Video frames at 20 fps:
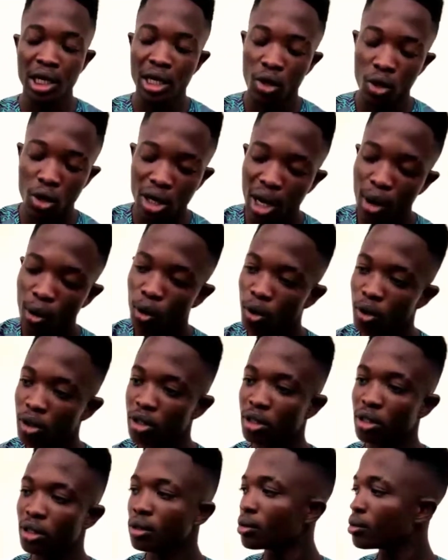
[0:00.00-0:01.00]
In other
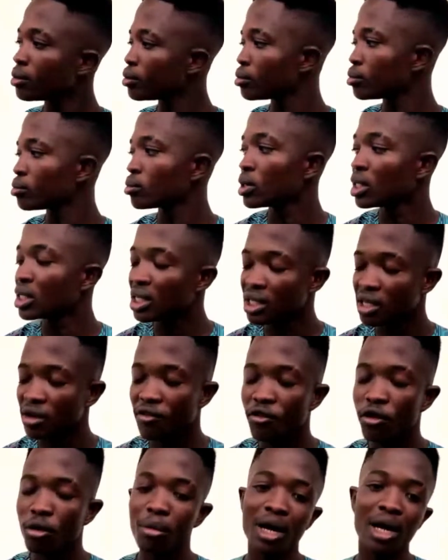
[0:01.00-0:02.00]
words, it is a
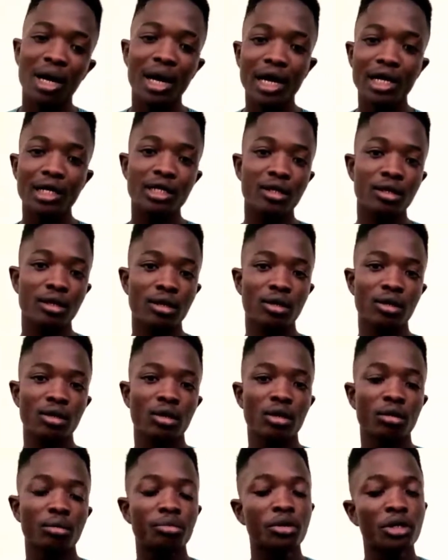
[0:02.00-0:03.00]
formalized
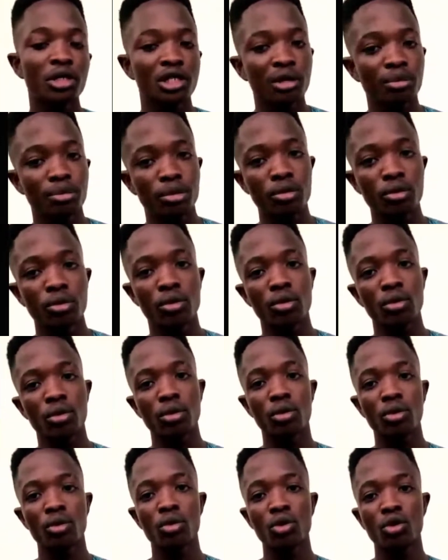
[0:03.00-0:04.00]
principle,
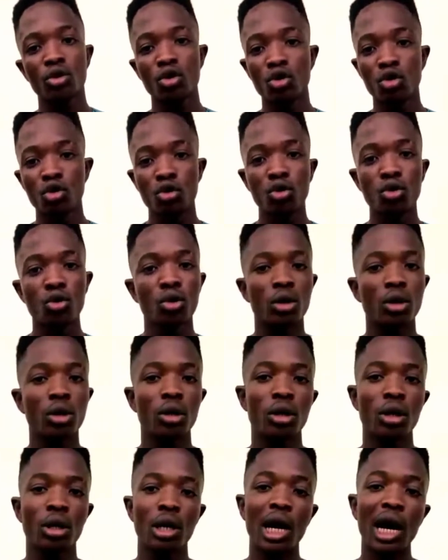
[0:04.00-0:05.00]
rule,
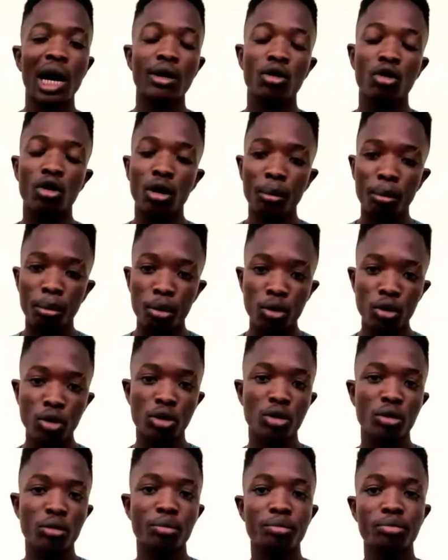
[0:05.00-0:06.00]
and
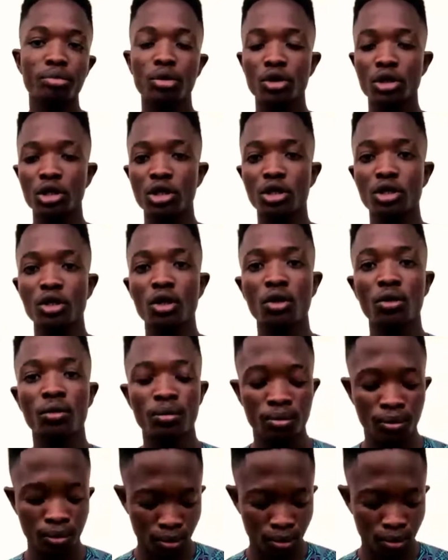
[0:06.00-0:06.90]
composed procedure